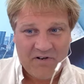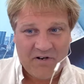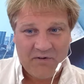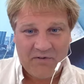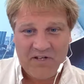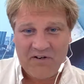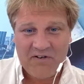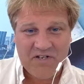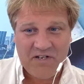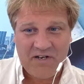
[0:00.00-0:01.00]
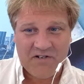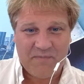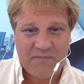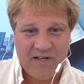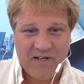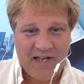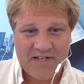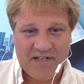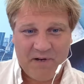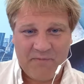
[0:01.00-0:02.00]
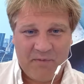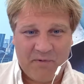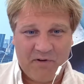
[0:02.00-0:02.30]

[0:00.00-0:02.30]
years and years being asked by people